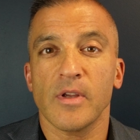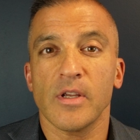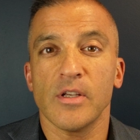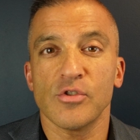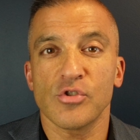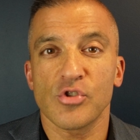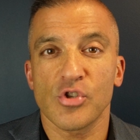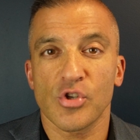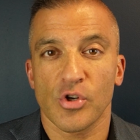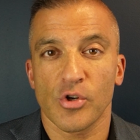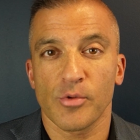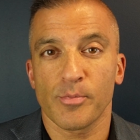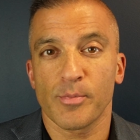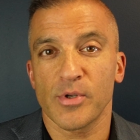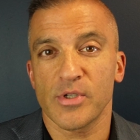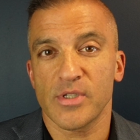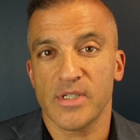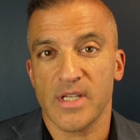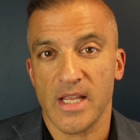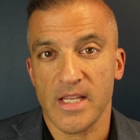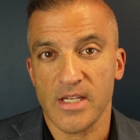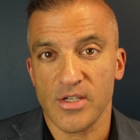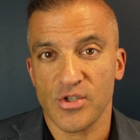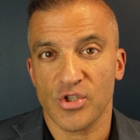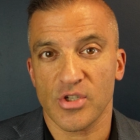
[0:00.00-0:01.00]

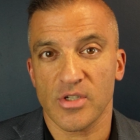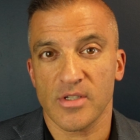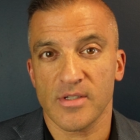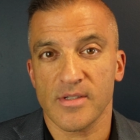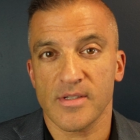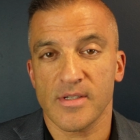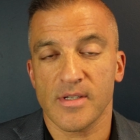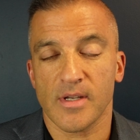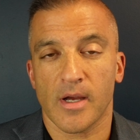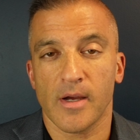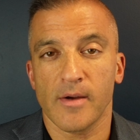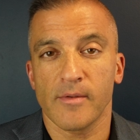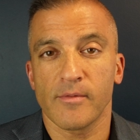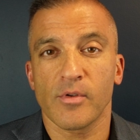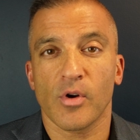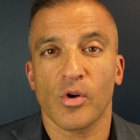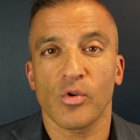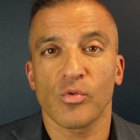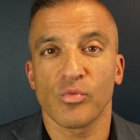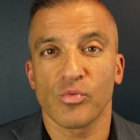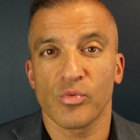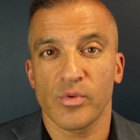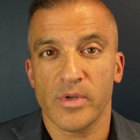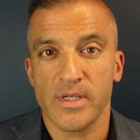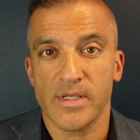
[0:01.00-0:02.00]
interpretations of
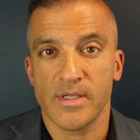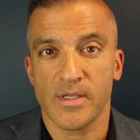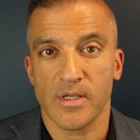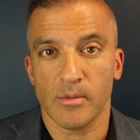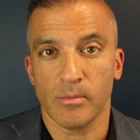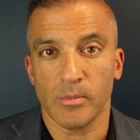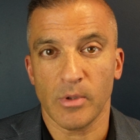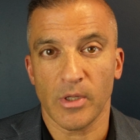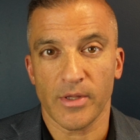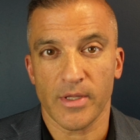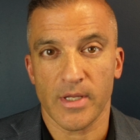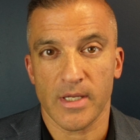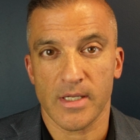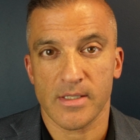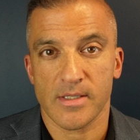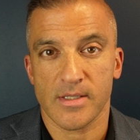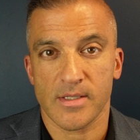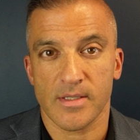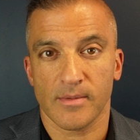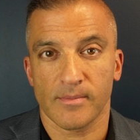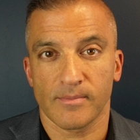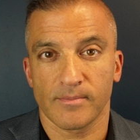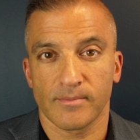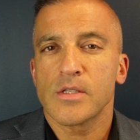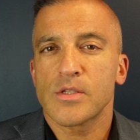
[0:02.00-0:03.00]

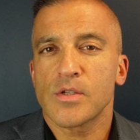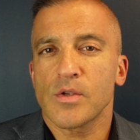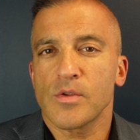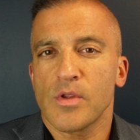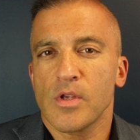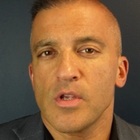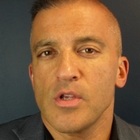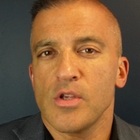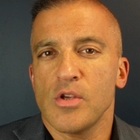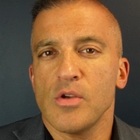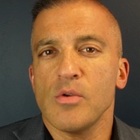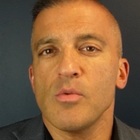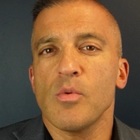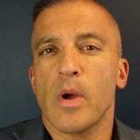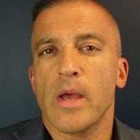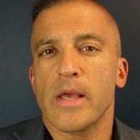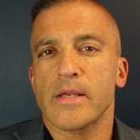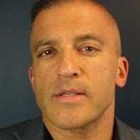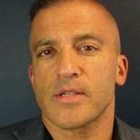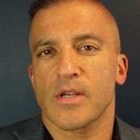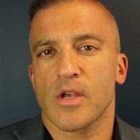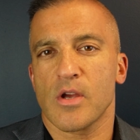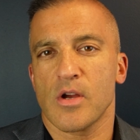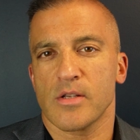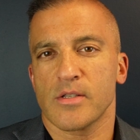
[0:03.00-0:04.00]
reasonableness. So the
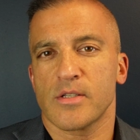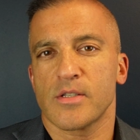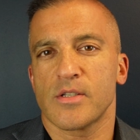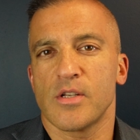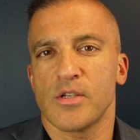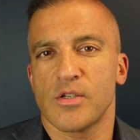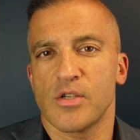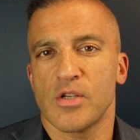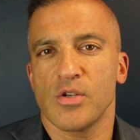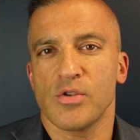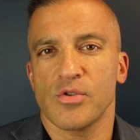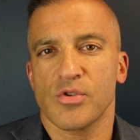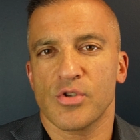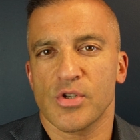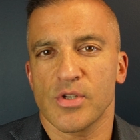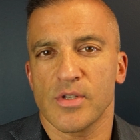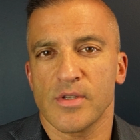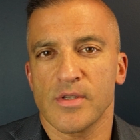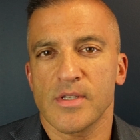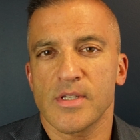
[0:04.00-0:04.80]
U.S. Constitution